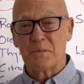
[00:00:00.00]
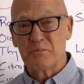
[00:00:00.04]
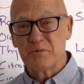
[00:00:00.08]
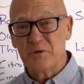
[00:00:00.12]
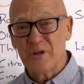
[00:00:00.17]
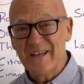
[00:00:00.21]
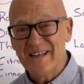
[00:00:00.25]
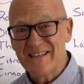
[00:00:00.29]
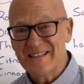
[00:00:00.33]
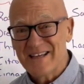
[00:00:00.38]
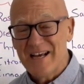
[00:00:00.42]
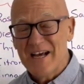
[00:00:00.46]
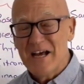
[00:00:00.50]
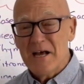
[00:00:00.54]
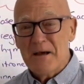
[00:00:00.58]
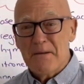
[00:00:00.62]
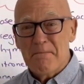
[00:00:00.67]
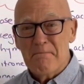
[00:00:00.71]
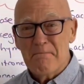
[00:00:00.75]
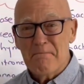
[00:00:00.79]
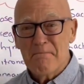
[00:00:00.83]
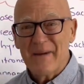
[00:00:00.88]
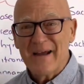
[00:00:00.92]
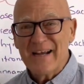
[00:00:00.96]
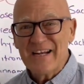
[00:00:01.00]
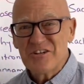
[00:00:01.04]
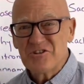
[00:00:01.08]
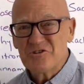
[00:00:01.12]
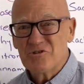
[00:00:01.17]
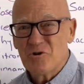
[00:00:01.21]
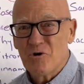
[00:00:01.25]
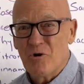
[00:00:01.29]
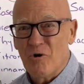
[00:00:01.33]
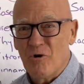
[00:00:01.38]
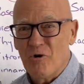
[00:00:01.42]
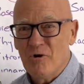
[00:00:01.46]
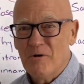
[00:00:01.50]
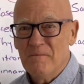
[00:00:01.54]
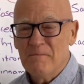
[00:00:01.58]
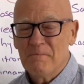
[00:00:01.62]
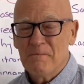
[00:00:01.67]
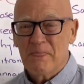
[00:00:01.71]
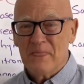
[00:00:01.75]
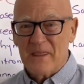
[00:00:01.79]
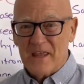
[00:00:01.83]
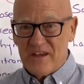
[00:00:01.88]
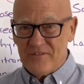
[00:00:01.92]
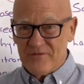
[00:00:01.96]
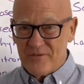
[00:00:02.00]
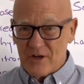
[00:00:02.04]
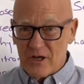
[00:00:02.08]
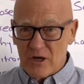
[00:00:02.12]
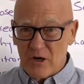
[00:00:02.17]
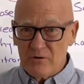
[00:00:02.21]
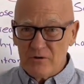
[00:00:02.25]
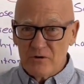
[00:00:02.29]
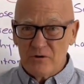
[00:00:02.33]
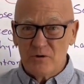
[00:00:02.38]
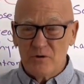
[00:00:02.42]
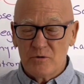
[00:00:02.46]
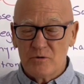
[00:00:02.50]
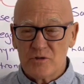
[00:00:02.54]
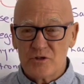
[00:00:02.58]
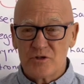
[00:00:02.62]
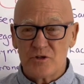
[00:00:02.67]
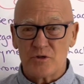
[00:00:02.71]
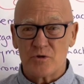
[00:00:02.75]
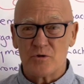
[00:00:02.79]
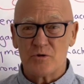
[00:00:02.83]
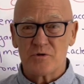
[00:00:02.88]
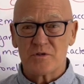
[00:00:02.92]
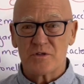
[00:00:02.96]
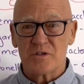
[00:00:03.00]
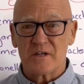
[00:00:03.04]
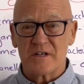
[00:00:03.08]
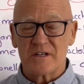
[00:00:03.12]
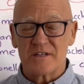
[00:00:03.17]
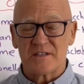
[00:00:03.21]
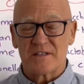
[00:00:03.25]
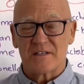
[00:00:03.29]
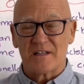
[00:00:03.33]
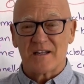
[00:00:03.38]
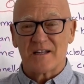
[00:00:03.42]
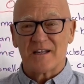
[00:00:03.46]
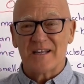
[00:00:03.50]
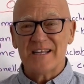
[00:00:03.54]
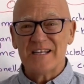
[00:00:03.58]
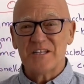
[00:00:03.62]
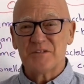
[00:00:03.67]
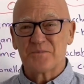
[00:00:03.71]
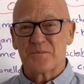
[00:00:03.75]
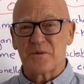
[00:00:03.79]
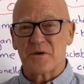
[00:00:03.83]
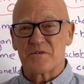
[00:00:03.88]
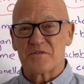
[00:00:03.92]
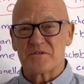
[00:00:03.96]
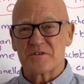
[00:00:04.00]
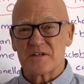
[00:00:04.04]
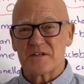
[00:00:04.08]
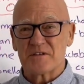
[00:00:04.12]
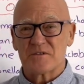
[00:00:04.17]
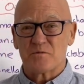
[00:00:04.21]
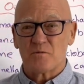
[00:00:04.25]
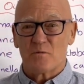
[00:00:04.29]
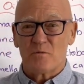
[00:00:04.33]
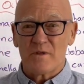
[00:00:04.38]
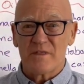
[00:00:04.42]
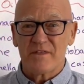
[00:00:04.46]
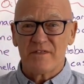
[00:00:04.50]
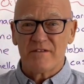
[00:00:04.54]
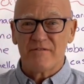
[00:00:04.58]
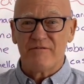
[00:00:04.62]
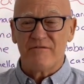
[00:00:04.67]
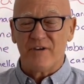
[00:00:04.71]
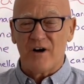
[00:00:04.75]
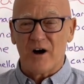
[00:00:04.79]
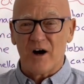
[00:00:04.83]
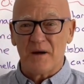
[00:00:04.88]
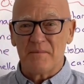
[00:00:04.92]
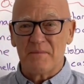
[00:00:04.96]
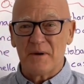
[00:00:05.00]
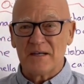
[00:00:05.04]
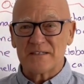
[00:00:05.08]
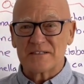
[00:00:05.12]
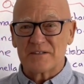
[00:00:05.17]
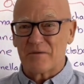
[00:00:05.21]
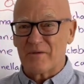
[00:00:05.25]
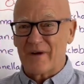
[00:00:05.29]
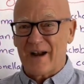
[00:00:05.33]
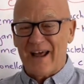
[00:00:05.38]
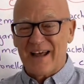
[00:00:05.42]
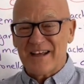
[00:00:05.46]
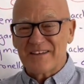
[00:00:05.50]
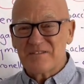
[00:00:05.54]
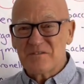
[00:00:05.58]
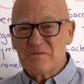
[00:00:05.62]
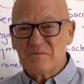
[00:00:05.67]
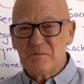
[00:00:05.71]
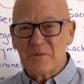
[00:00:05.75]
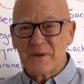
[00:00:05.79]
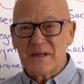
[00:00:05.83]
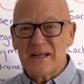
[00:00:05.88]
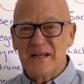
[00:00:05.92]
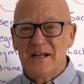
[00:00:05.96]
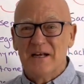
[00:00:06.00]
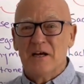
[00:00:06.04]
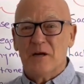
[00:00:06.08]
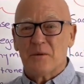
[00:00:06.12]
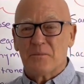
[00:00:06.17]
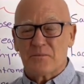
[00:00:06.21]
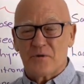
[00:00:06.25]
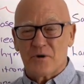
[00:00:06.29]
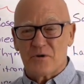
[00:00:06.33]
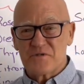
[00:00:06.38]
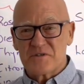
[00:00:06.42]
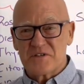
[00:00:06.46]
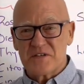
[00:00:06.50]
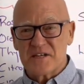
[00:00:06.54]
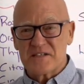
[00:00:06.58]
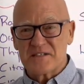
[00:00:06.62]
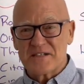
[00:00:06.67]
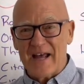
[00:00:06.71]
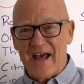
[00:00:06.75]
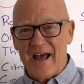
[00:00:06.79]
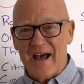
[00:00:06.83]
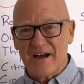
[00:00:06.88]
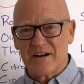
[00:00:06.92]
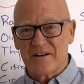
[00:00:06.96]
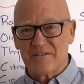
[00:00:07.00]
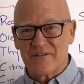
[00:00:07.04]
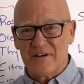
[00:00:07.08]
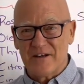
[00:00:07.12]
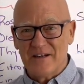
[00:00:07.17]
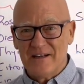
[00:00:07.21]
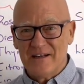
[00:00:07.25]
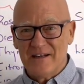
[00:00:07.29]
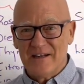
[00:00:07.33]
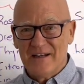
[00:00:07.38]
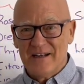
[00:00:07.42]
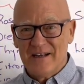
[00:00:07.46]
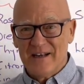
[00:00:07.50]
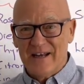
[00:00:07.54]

Please make sure, if you're going to do a juice, it's the least processed with the fiber, so it hasn't been processed out of it,